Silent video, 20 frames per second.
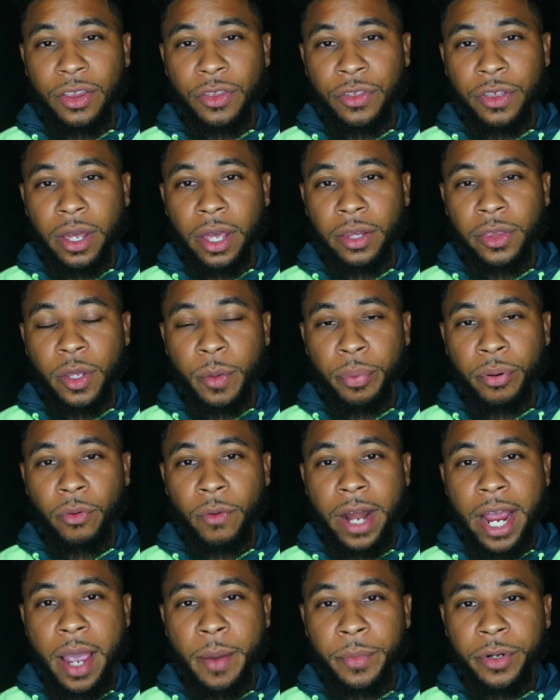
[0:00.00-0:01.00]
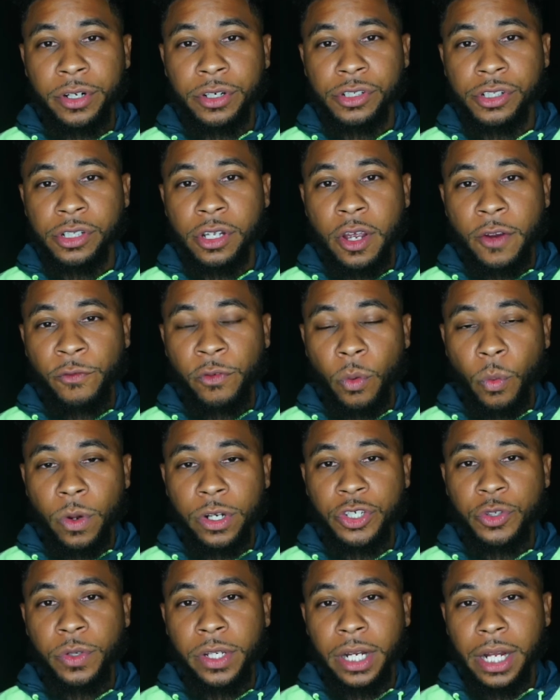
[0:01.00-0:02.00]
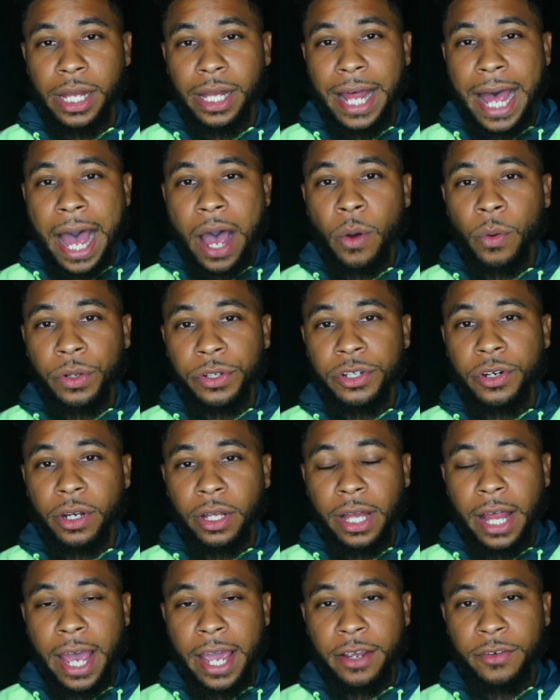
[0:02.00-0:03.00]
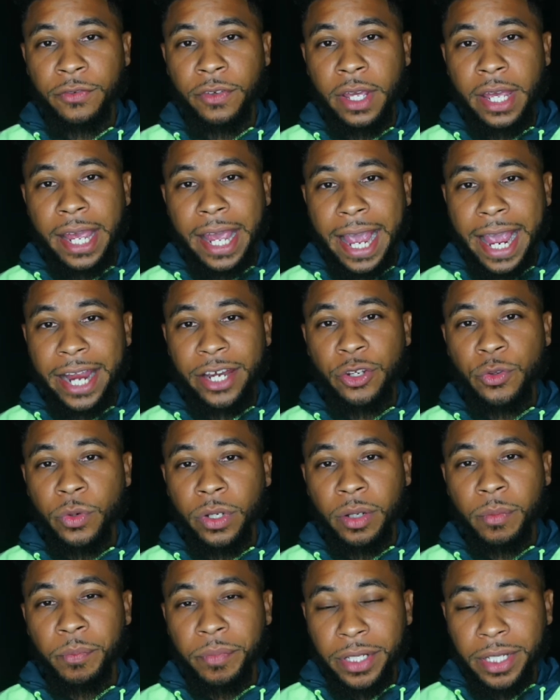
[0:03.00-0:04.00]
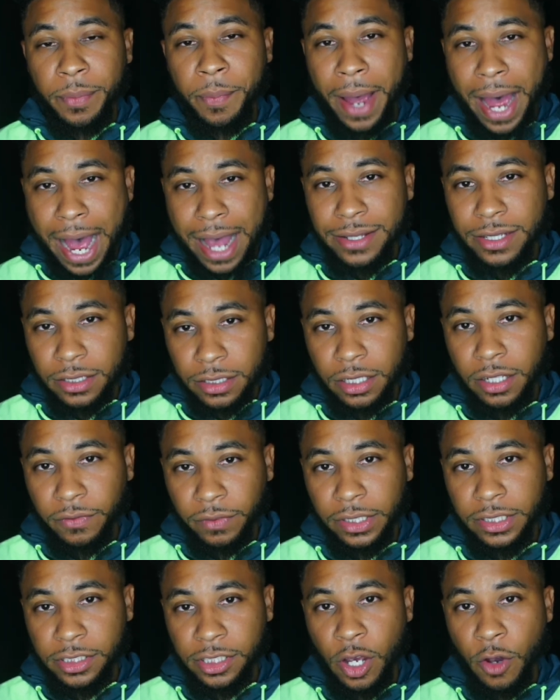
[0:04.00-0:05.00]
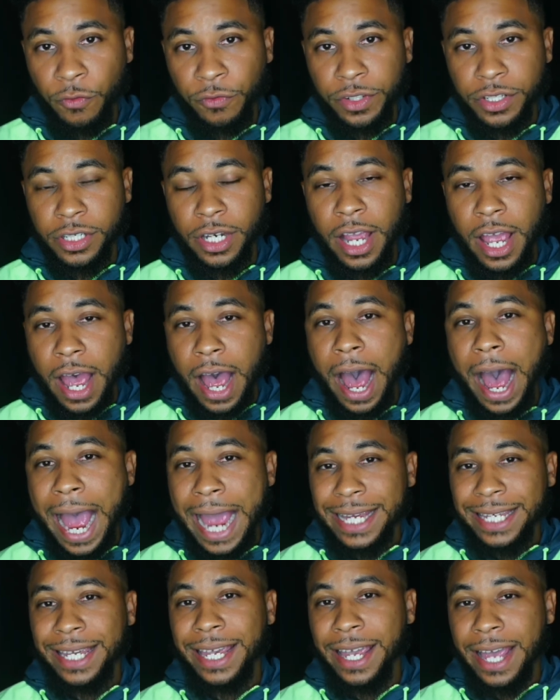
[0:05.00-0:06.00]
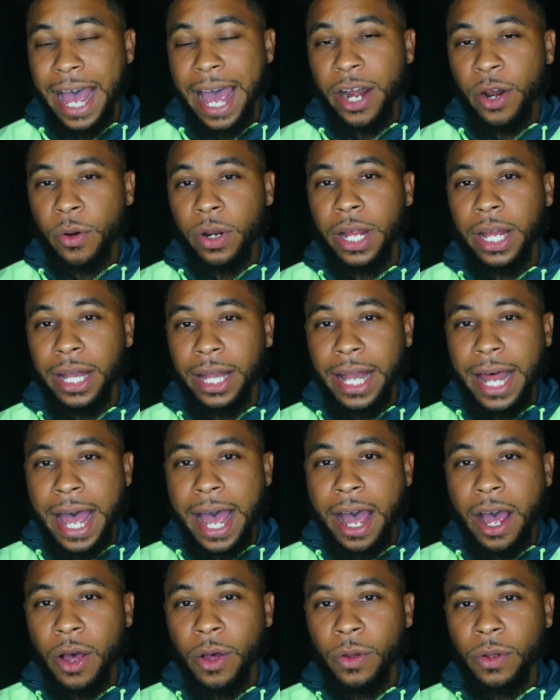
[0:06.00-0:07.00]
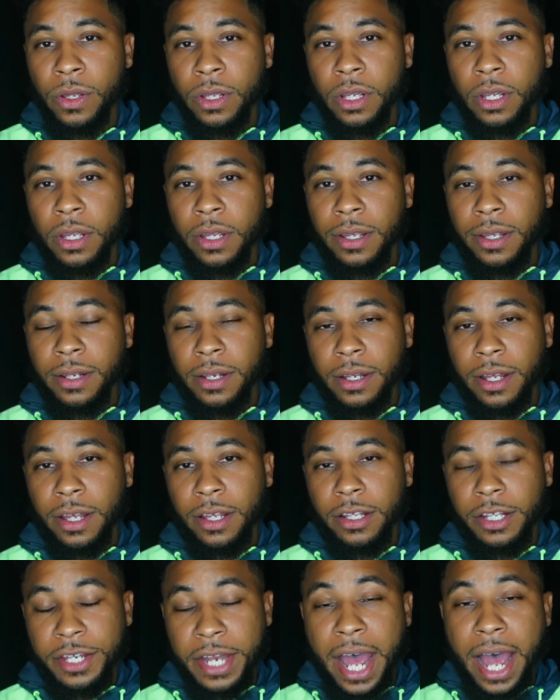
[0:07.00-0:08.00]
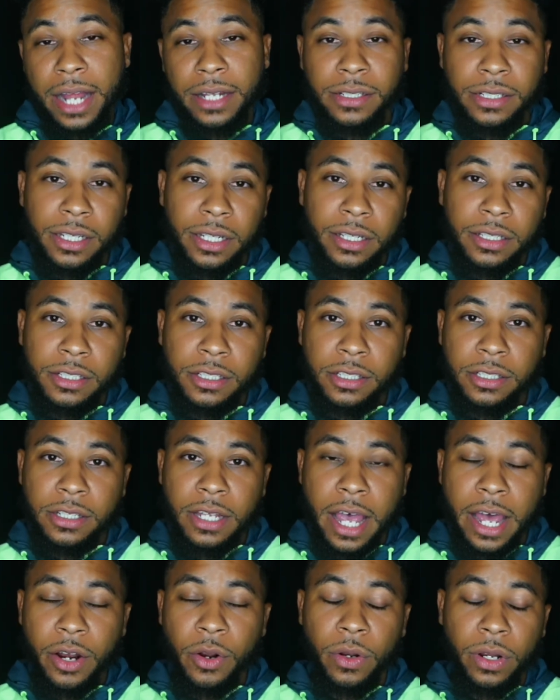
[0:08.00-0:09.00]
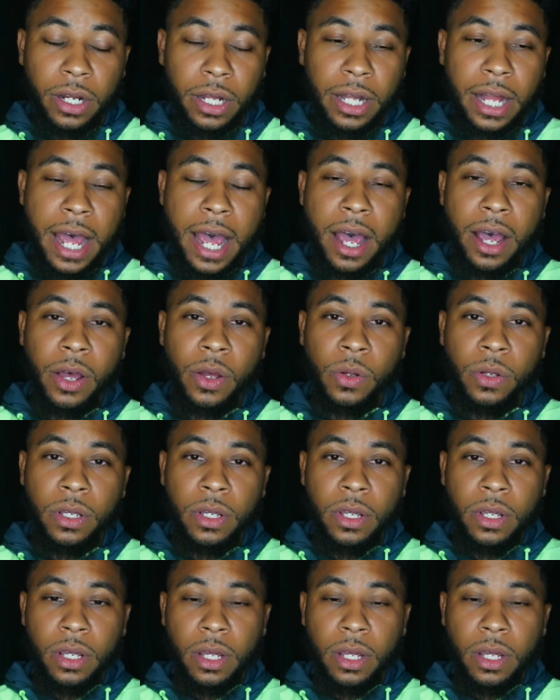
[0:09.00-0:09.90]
the parameters for what you can allow in your life, and you can be positively selfish. I don't allow nonsense. I don't allow